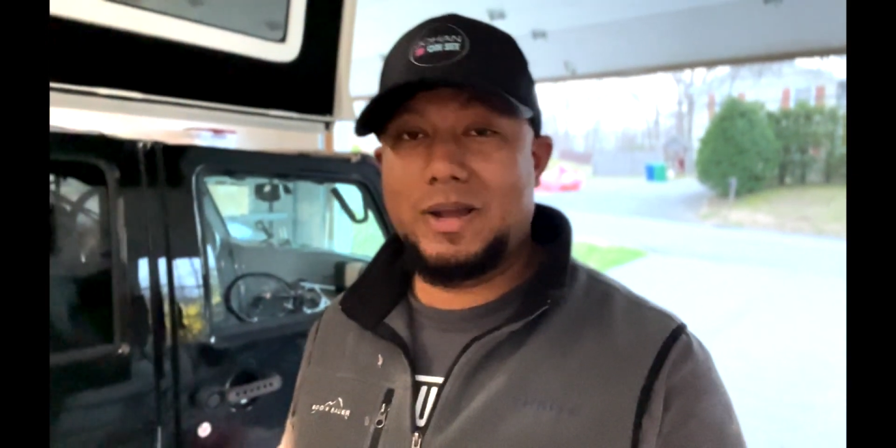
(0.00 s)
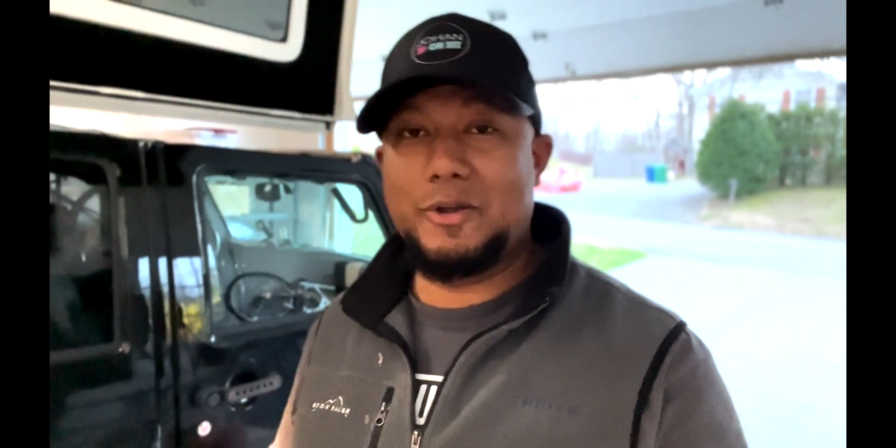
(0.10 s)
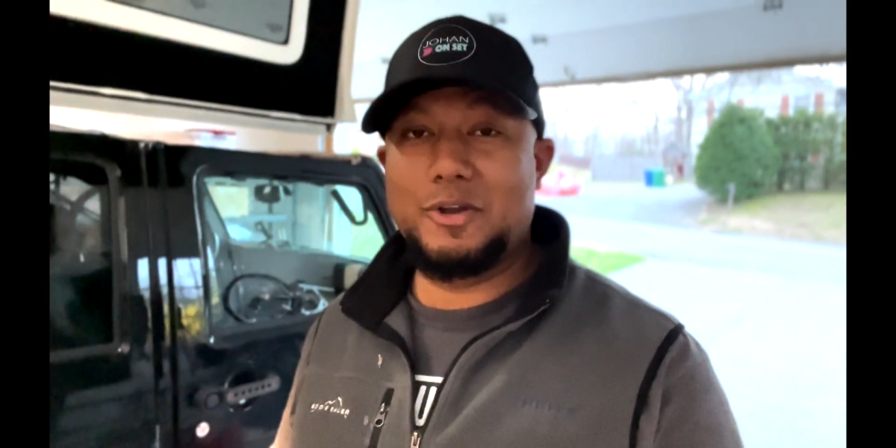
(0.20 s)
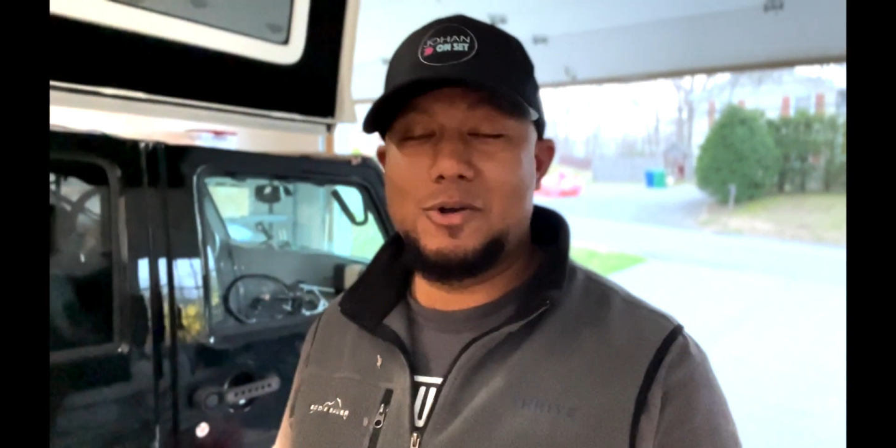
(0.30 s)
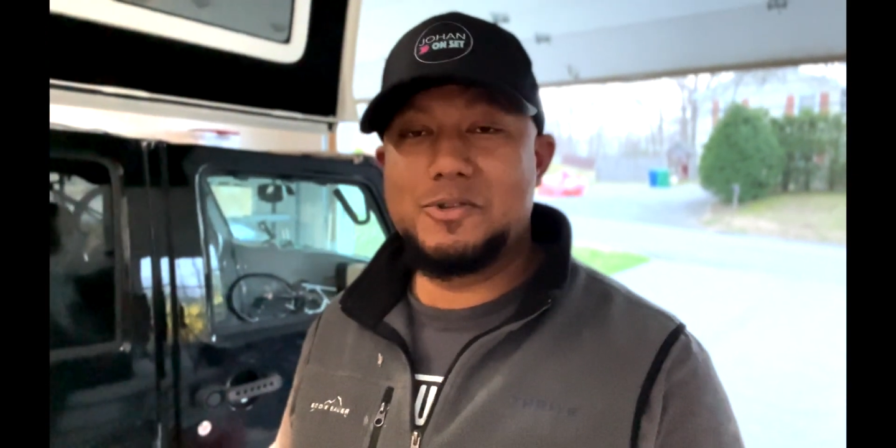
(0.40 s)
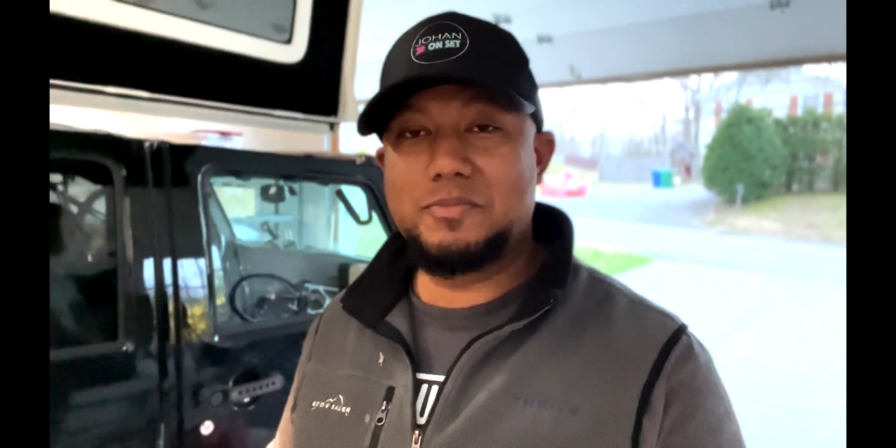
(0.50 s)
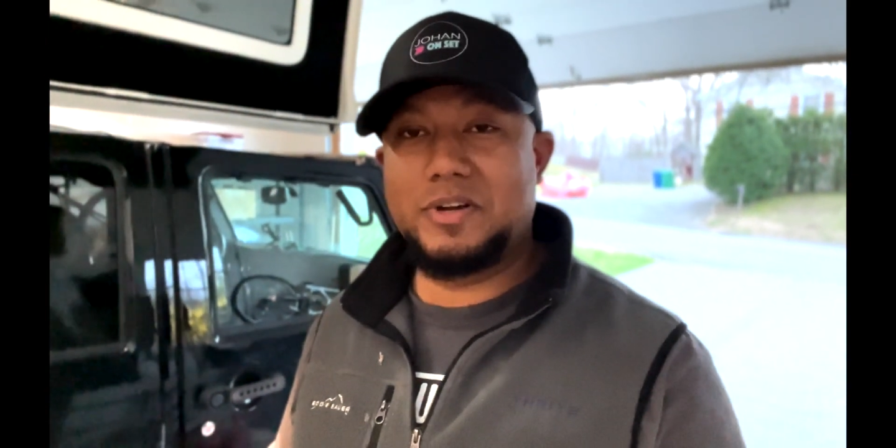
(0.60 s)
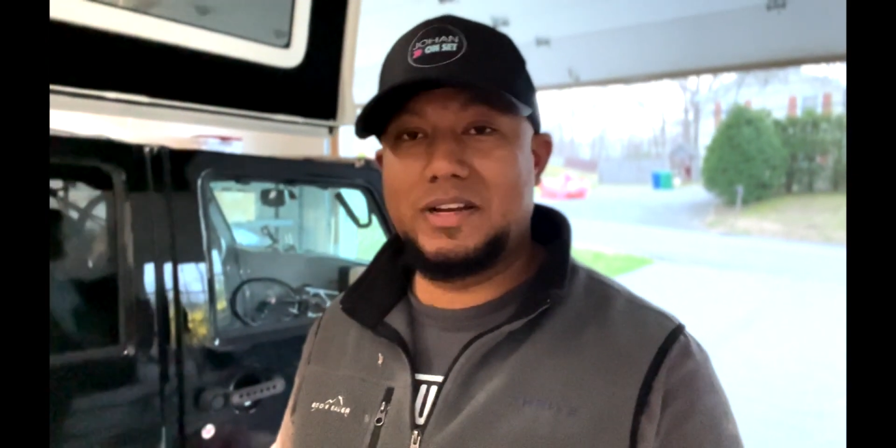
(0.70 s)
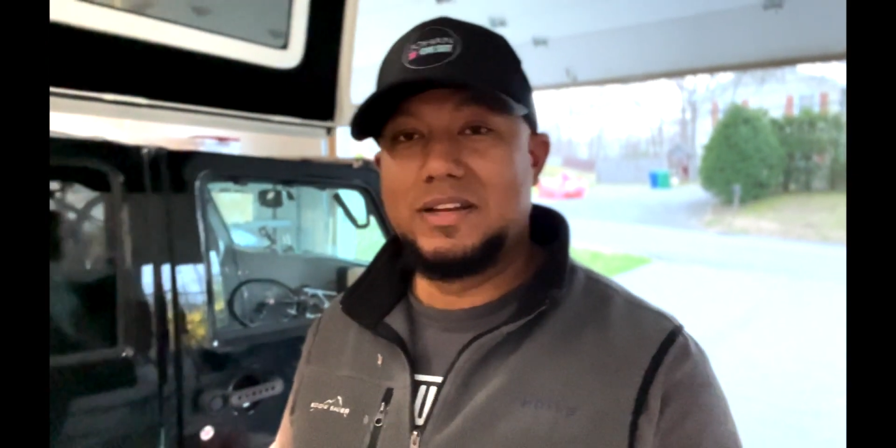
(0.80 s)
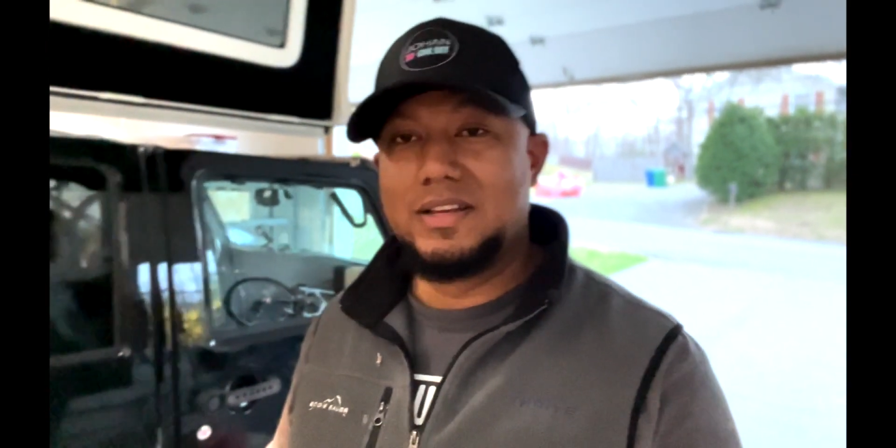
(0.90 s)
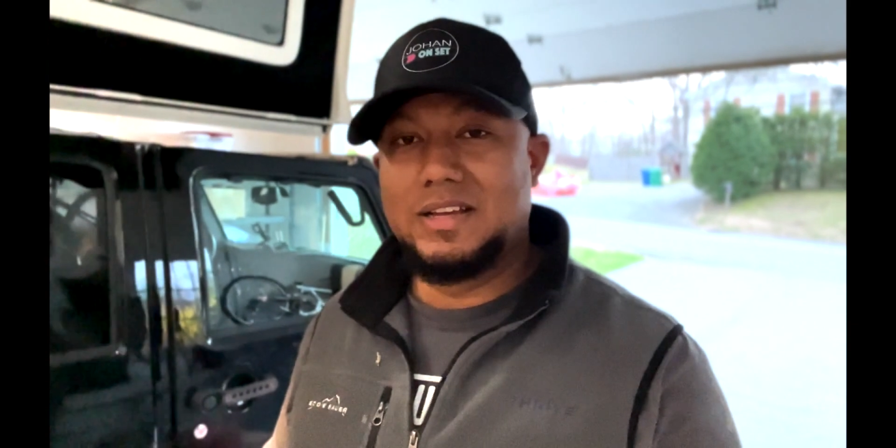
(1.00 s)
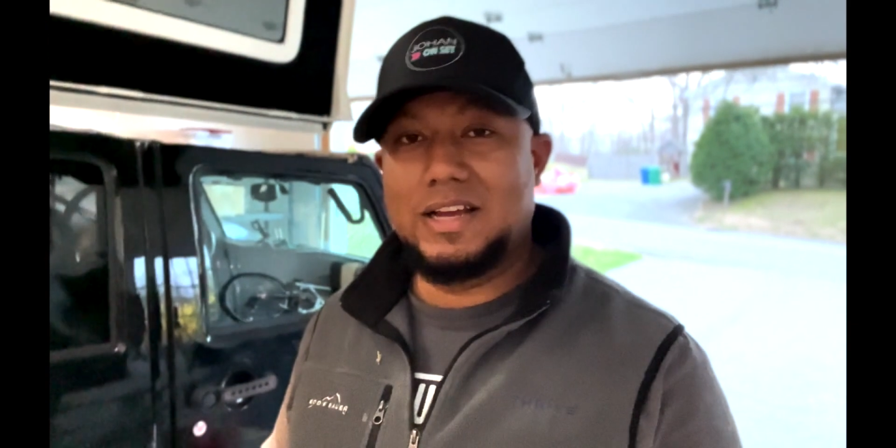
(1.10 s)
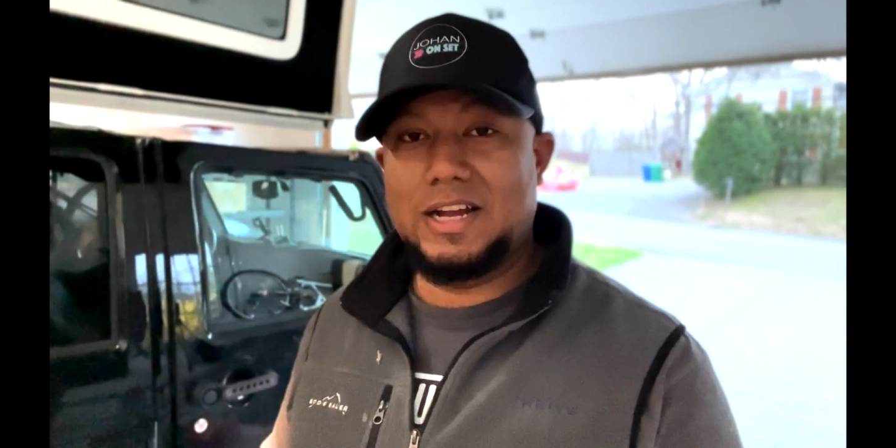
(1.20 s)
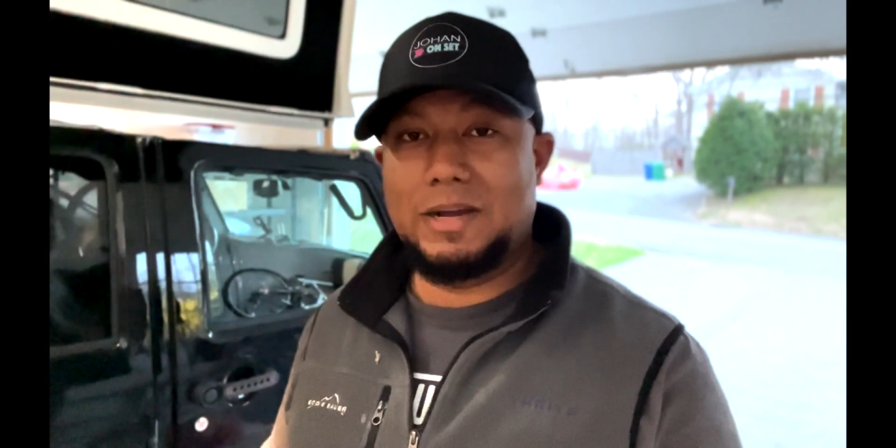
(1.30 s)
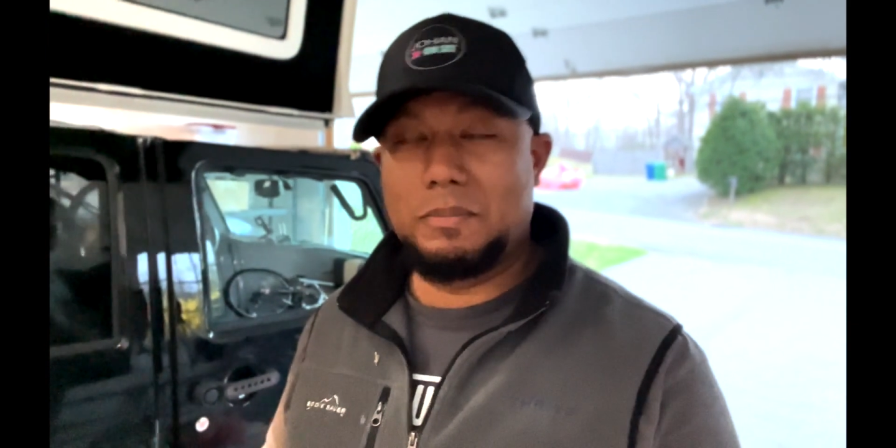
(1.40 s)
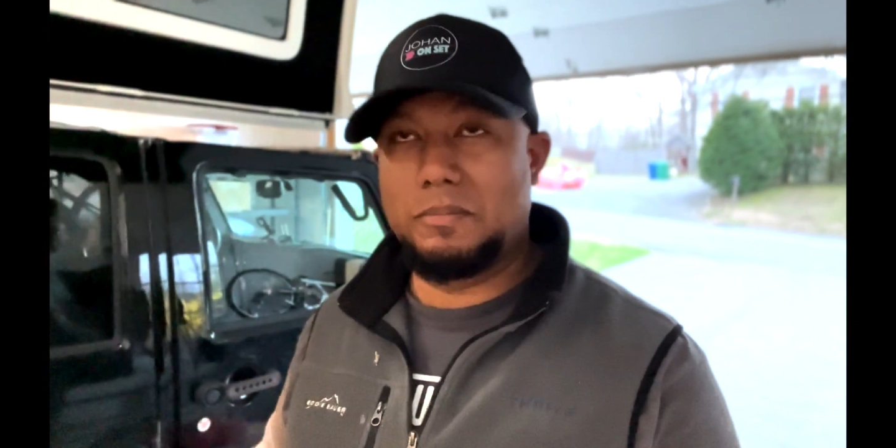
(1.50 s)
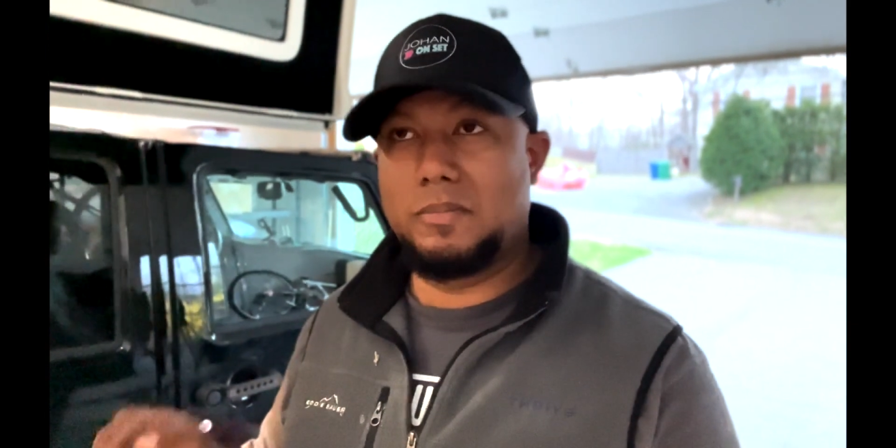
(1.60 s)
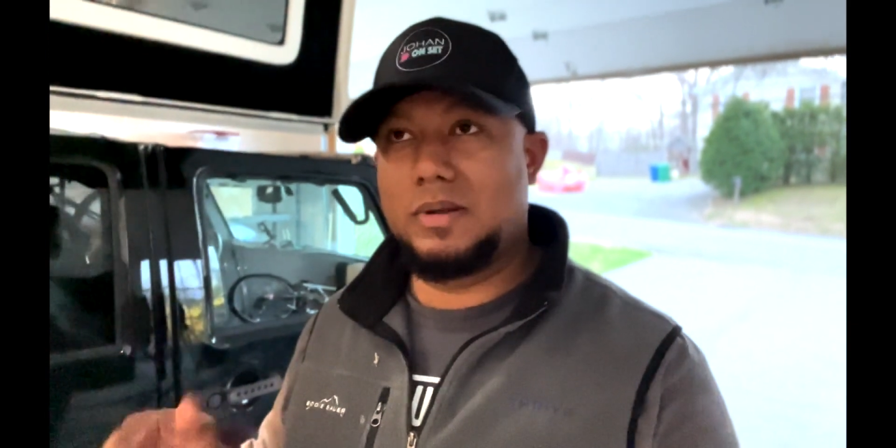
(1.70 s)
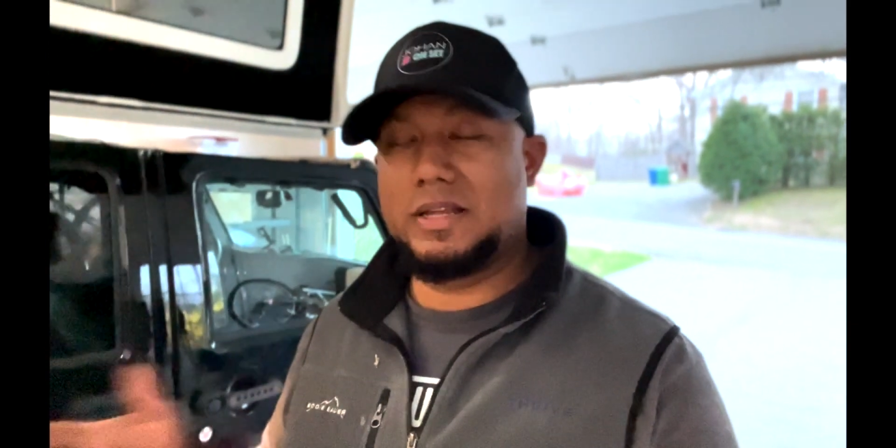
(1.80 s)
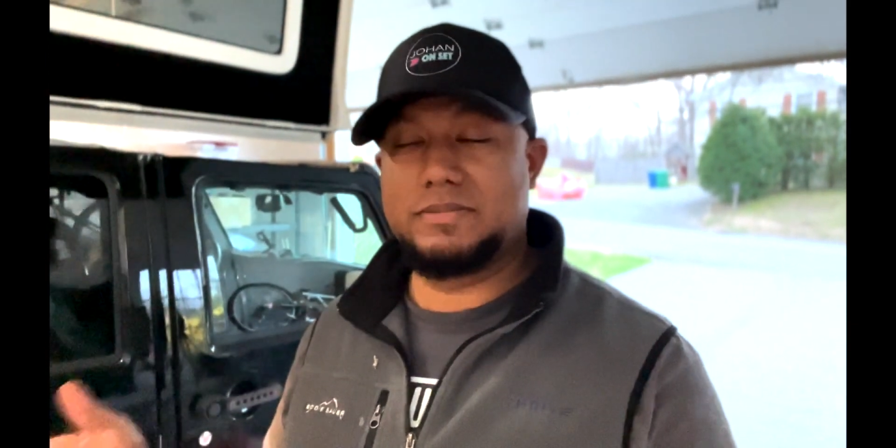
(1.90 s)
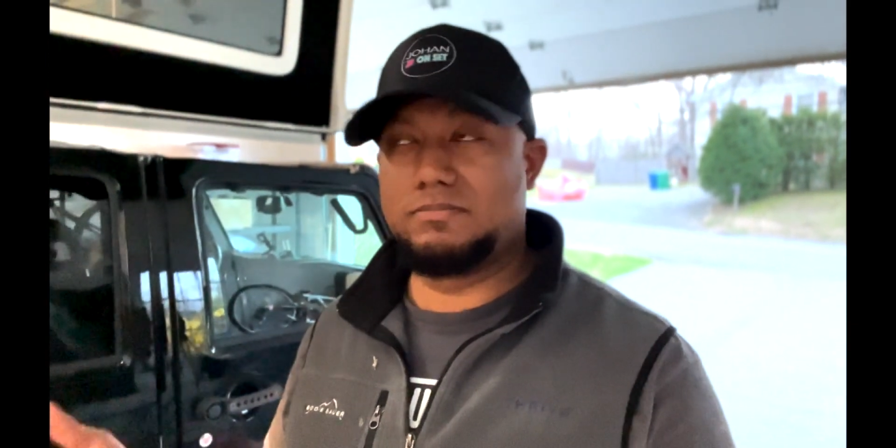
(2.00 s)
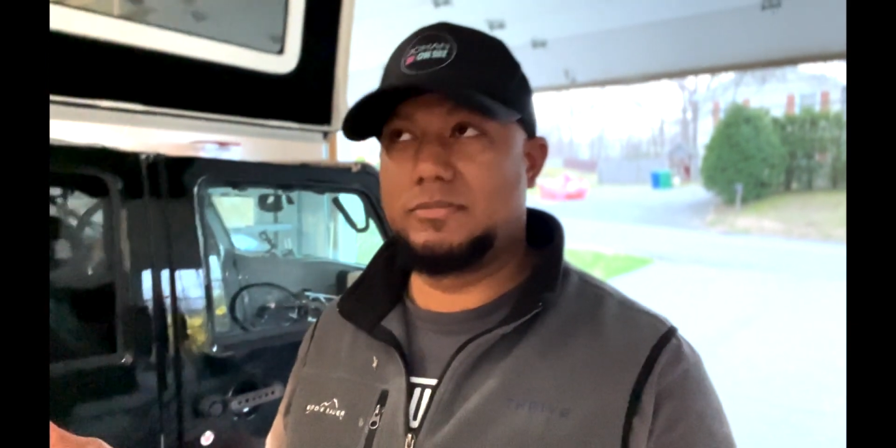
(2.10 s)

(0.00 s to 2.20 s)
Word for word: how it goes, but um, I,